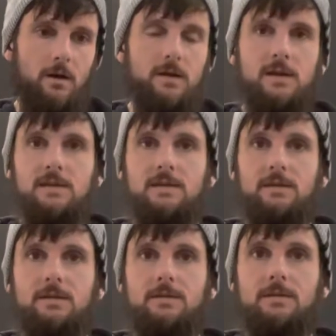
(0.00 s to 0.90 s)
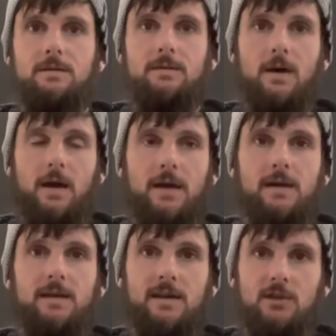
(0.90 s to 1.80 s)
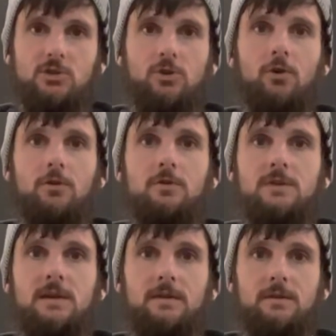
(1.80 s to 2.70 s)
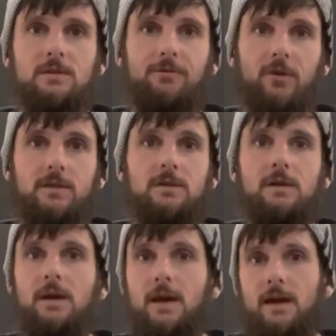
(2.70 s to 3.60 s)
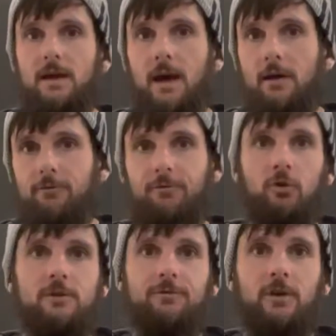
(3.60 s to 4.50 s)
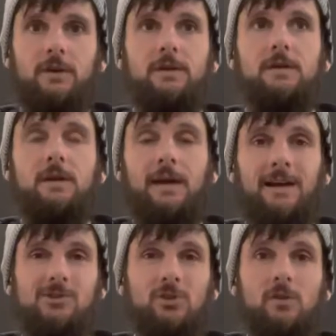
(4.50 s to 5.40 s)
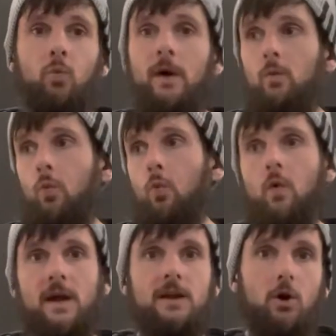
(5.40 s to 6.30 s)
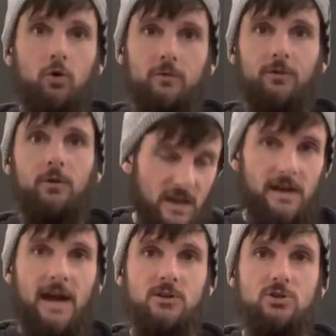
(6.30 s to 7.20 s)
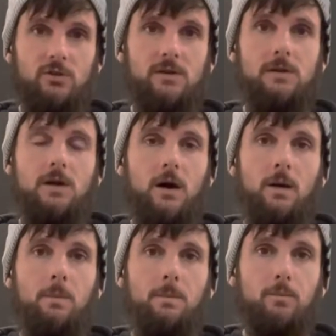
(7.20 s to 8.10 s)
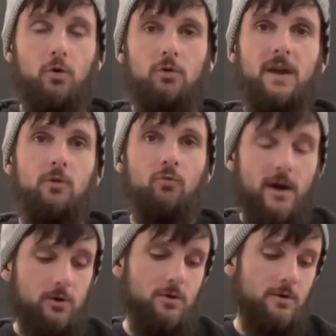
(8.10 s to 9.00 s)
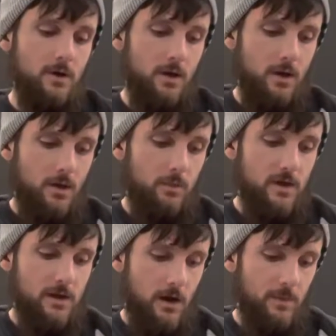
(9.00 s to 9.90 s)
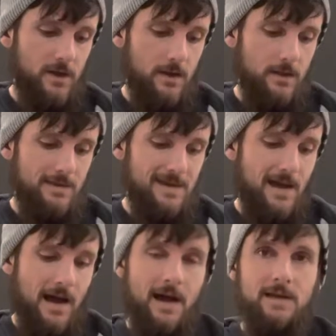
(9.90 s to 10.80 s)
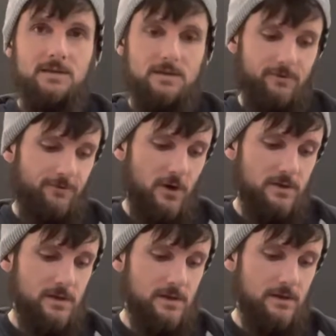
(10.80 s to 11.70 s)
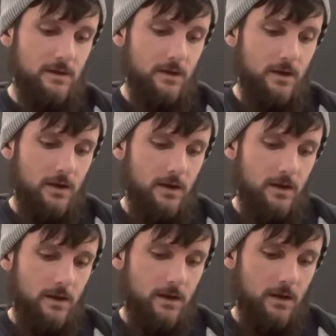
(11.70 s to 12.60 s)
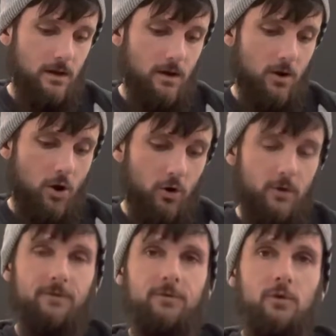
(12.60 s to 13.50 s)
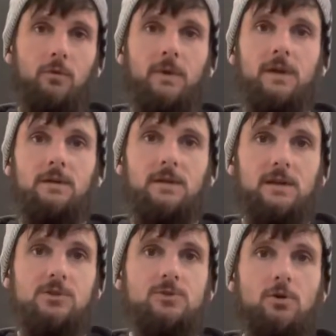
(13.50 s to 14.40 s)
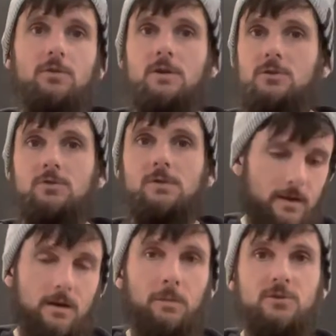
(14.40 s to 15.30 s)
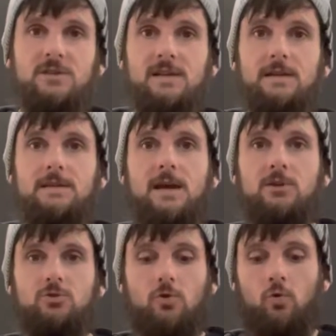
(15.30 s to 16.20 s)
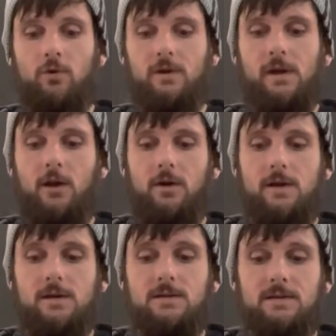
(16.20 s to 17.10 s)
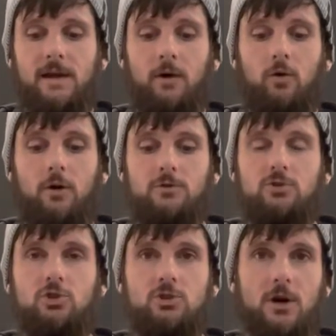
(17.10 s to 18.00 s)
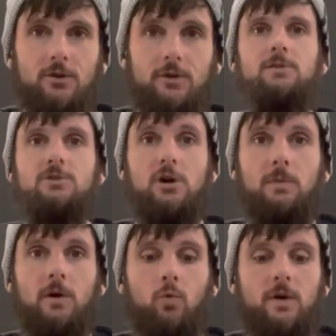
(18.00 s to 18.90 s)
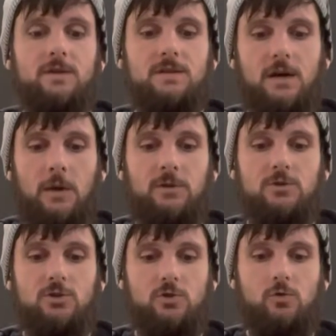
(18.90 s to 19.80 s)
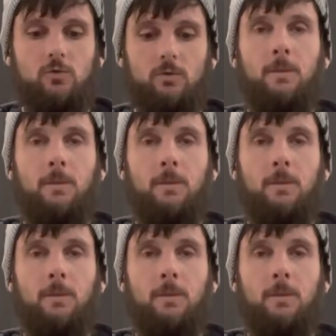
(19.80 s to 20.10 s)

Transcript: He did a Kickstarter to get this funded. It got fully funded and actually went way over. It actually broke a record, becoming the highest funded horror film in Kickstarter history. Number six, Extraordinary, is now on Shudder. Let's talk about what is coming soon.